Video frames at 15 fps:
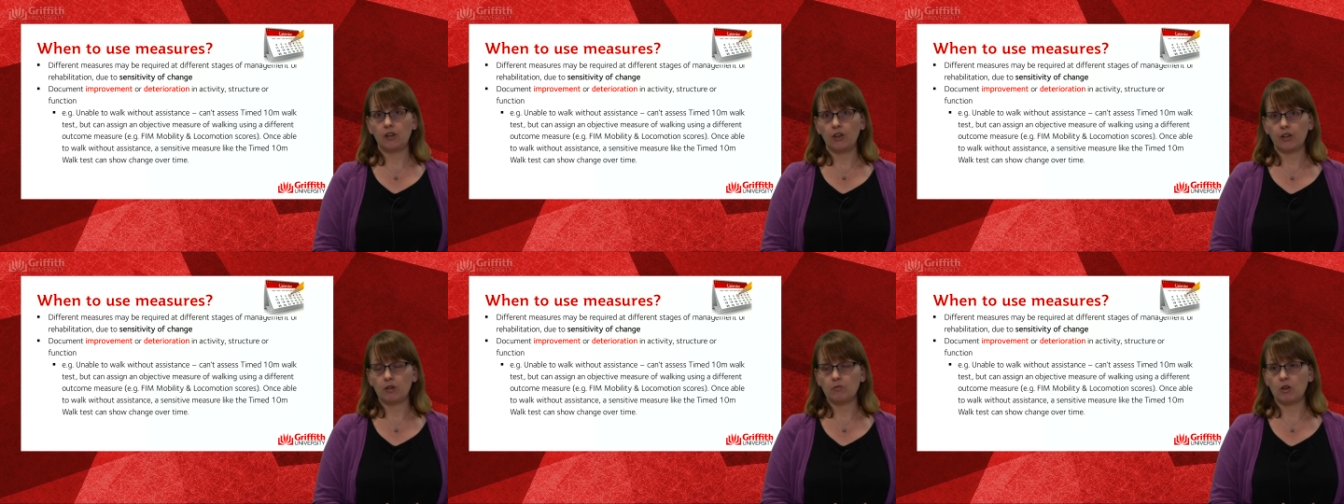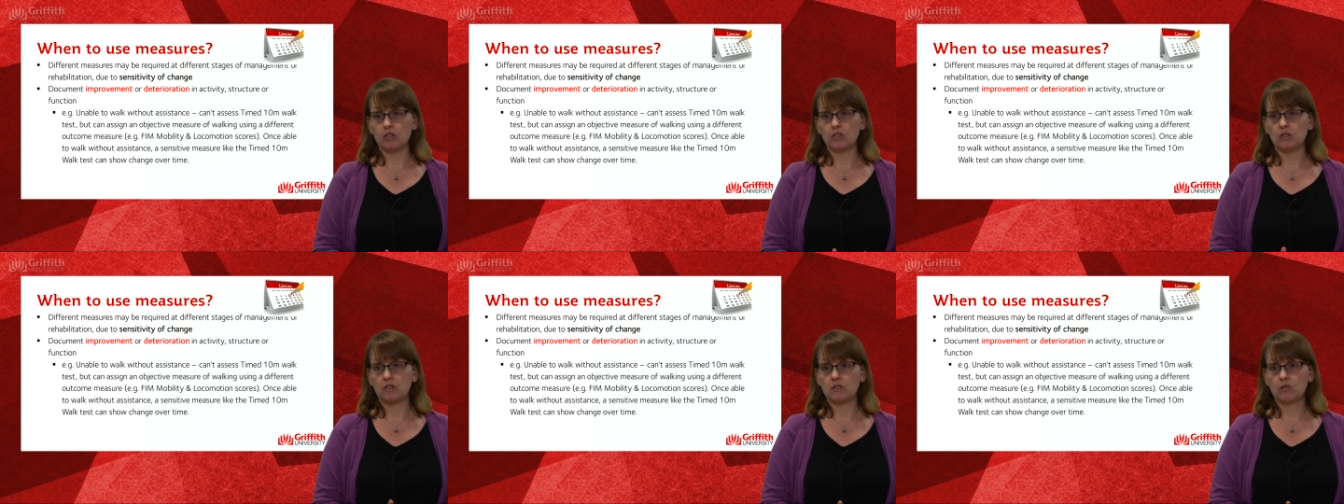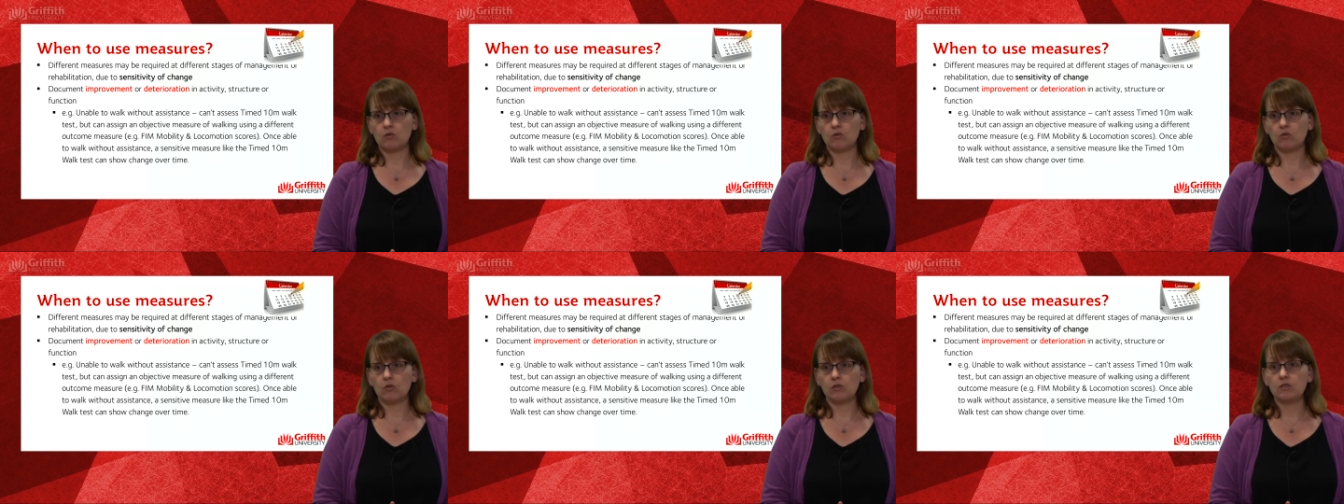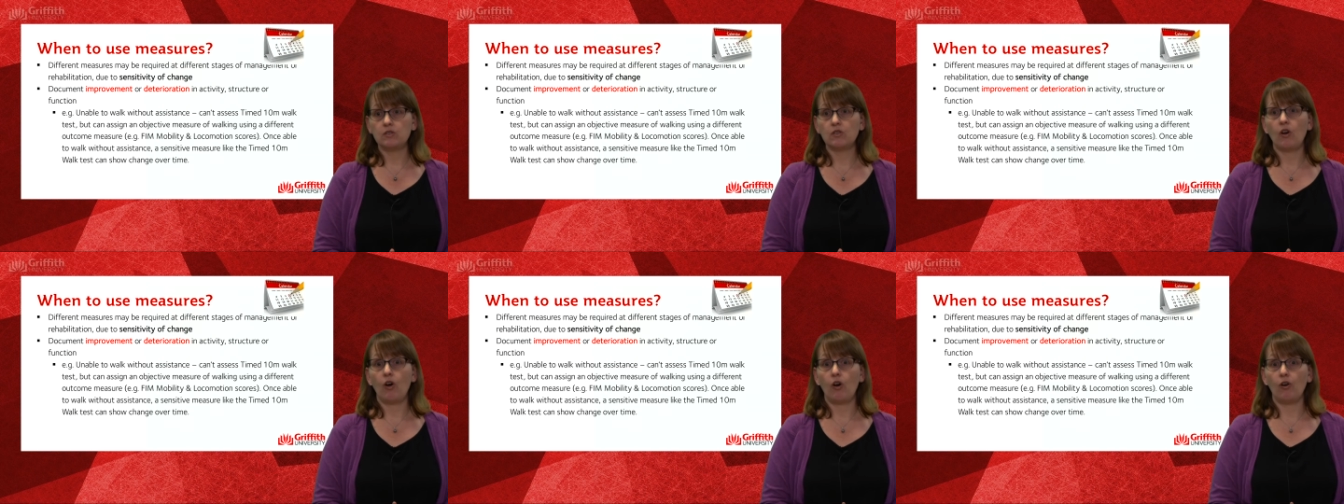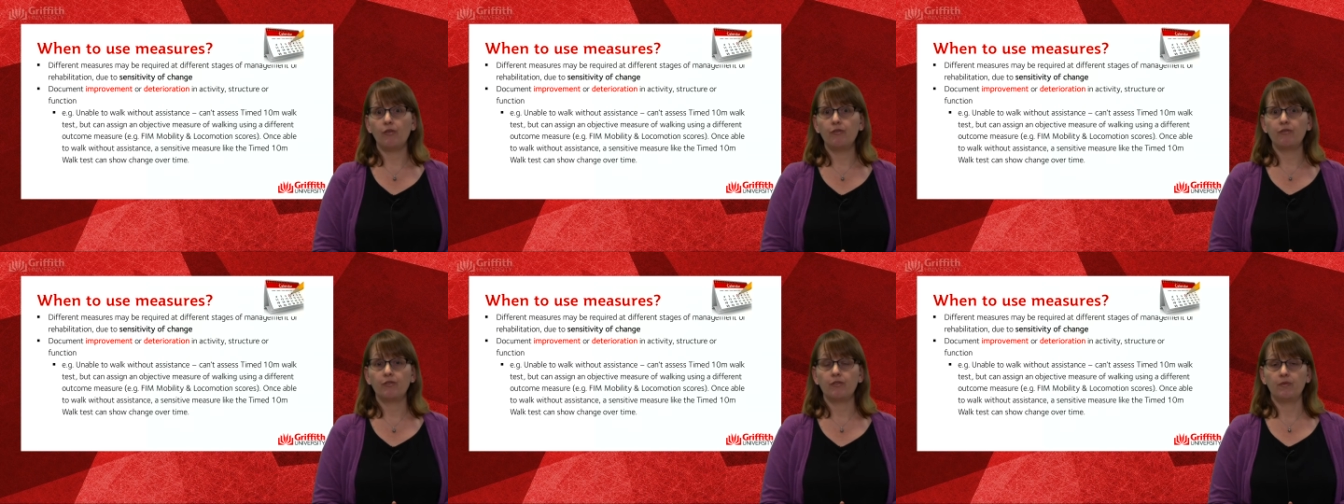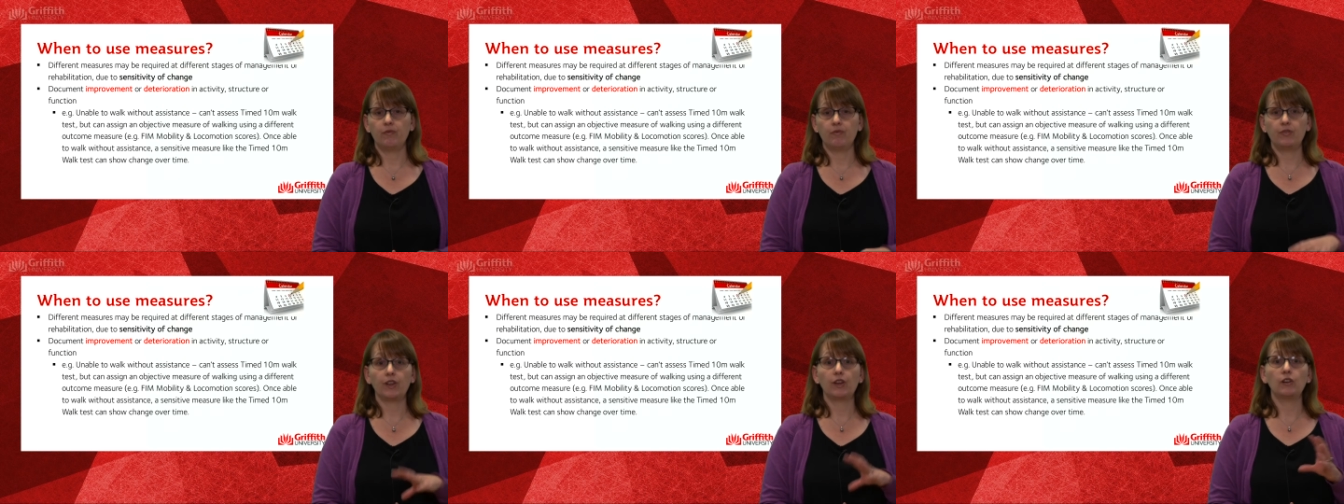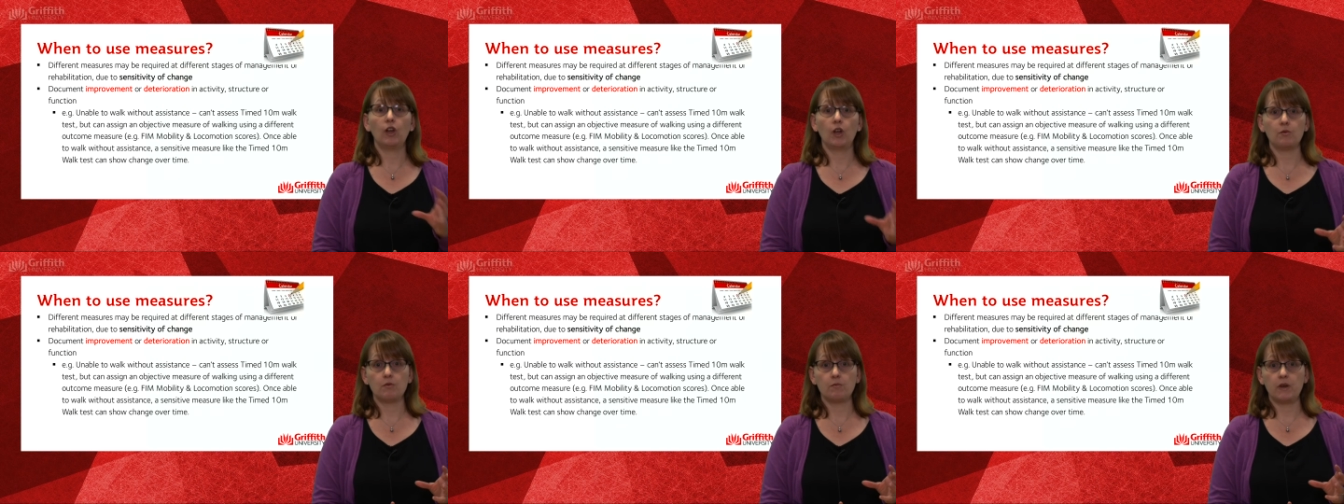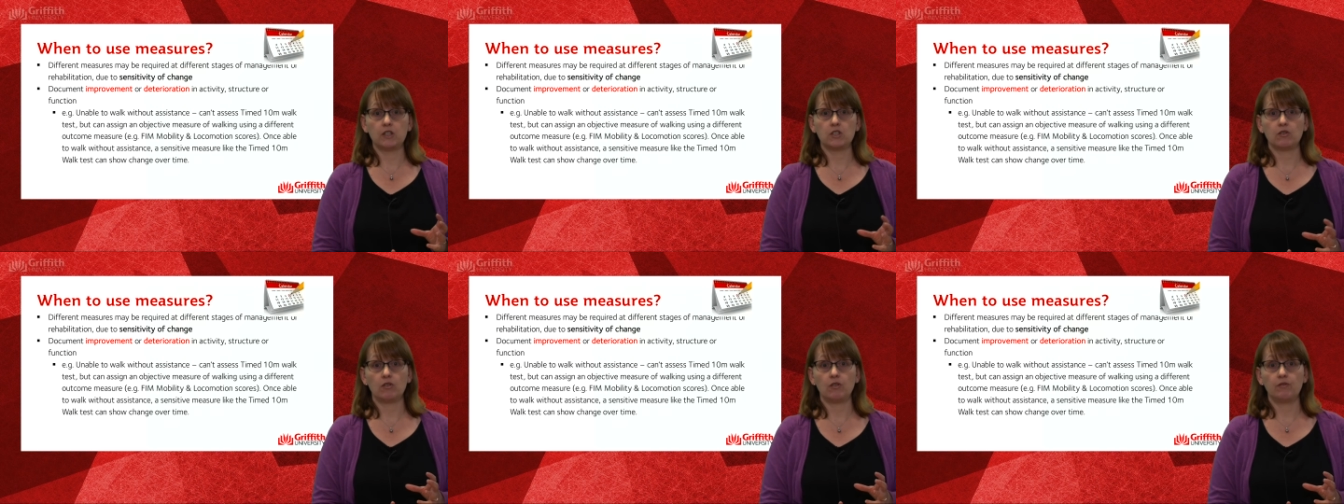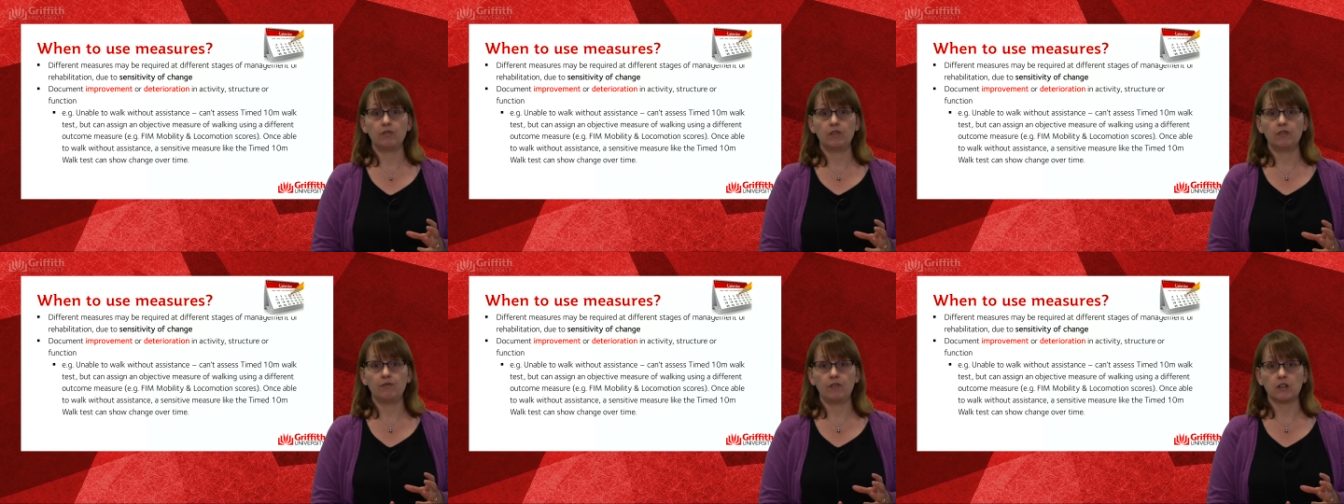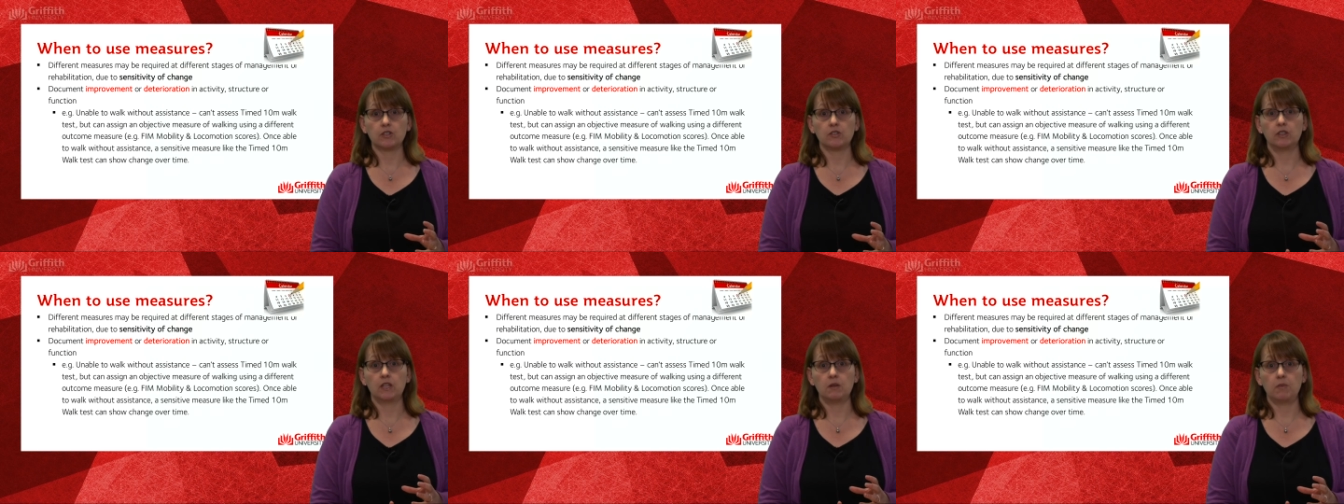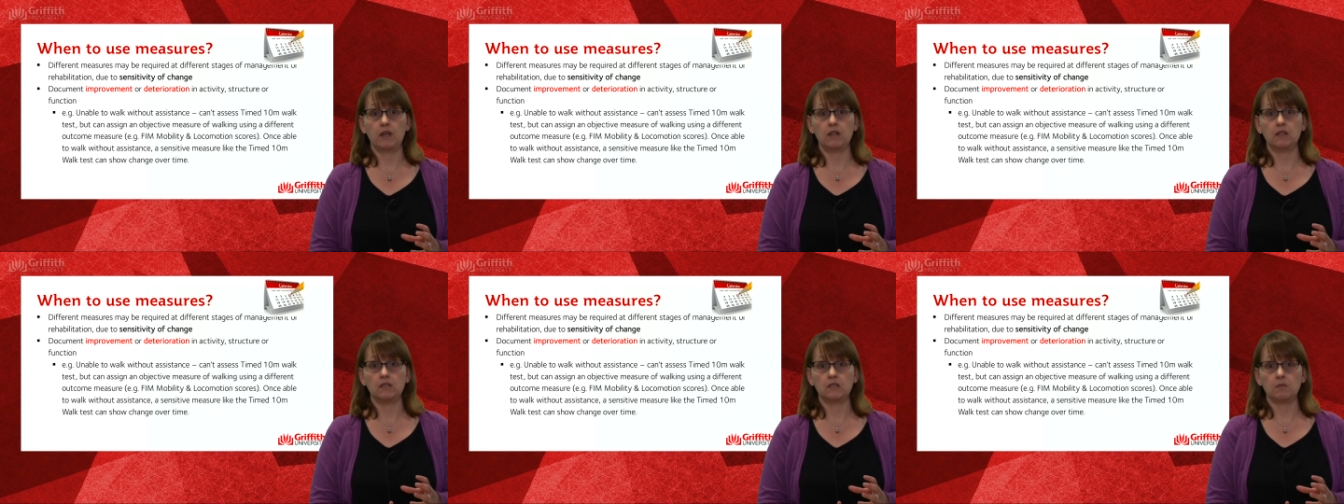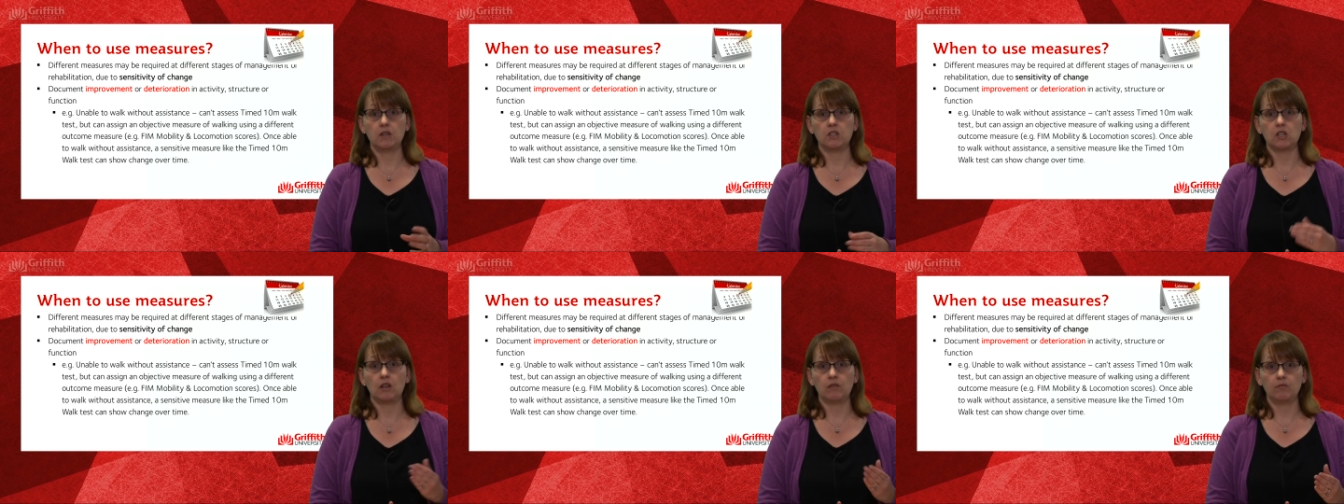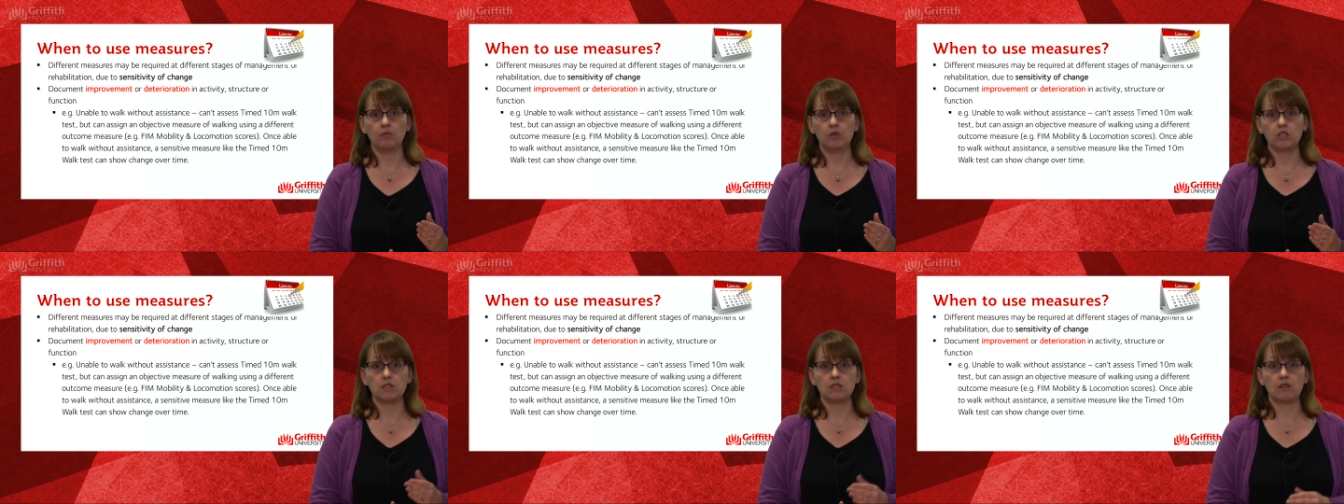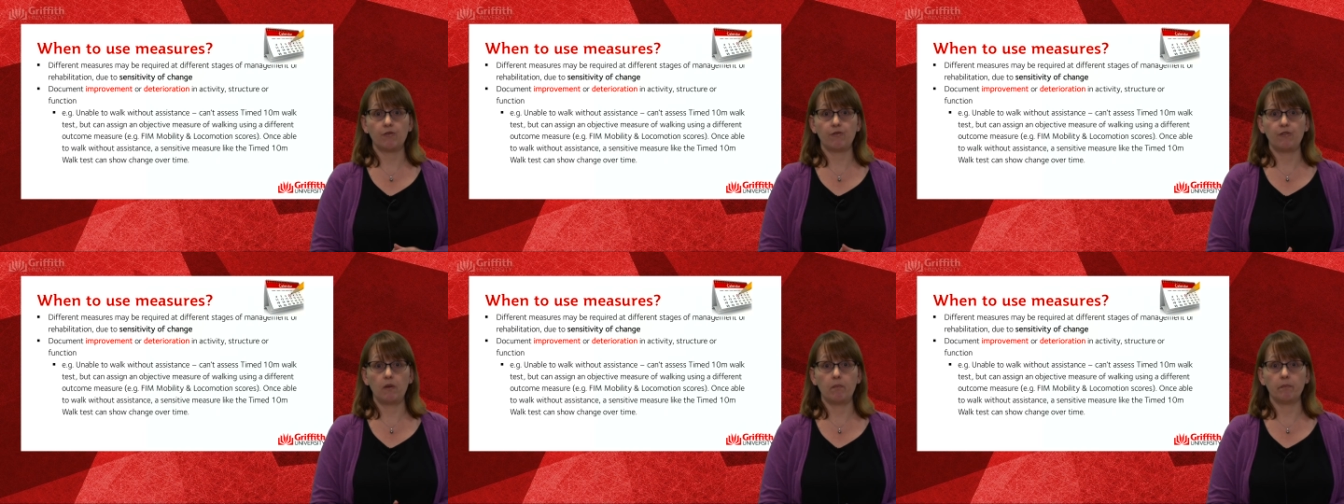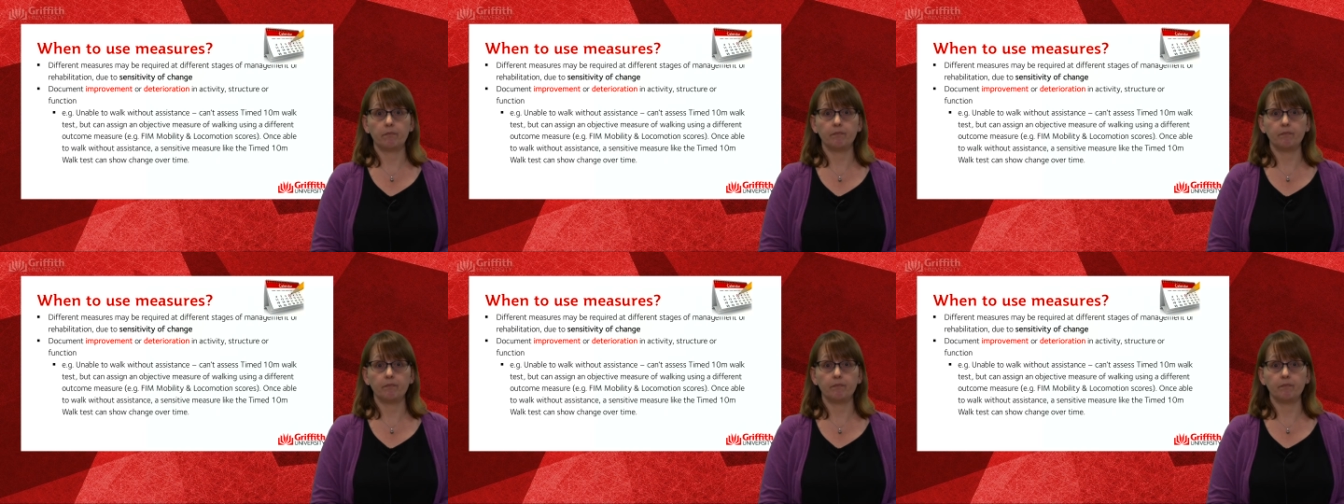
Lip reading: locomotion scores of the global measure of the functional independence measure, which is the FIM.